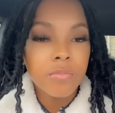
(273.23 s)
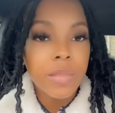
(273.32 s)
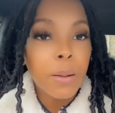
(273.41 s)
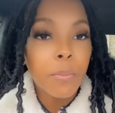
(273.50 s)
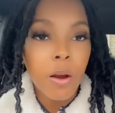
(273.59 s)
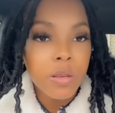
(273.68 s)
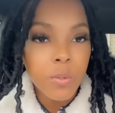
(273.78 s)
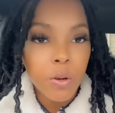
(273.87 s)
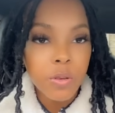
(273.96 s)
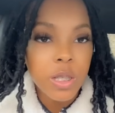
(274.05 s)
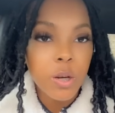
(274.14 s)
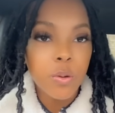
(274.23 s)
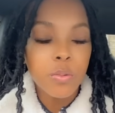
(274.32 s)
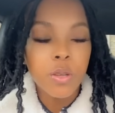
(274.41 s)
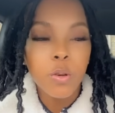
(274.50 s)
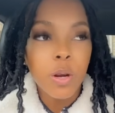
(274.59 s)
that part was broke so
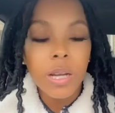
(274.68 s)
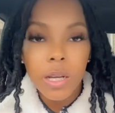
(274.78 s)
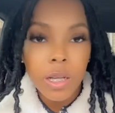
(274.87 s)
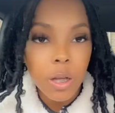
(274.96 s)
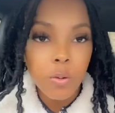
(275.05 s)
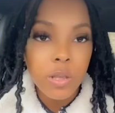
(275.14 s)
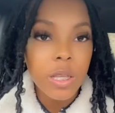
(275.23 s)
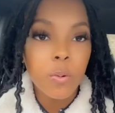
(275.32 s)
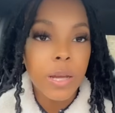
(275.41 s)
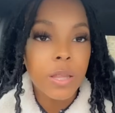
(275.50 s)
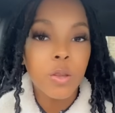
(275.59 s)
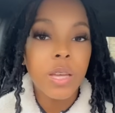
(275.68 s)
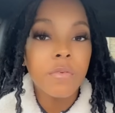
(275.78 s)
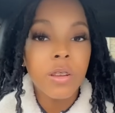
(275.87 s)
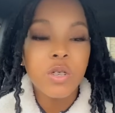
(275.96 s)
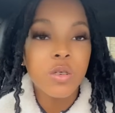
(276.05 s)
the door couldn't close either way
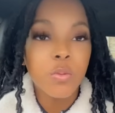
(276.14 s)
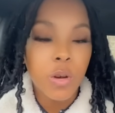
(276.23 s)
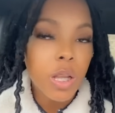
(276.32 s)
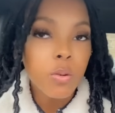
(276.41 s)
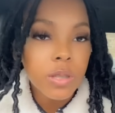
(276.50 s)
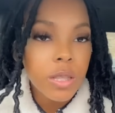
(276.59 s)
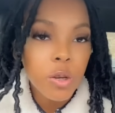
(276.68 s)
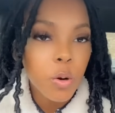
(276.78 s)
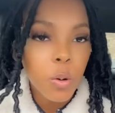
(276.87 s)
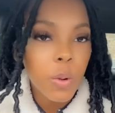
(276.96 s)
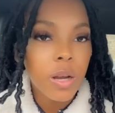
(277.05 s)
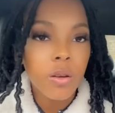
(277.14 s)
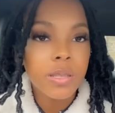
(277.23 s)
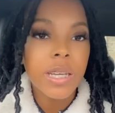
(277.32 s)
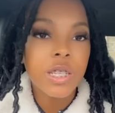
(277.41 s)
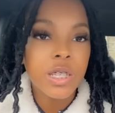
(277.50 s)
even if she closed it the door wasn't going
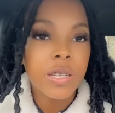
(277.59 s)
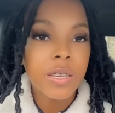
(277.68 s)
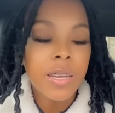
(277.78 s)
to stay shut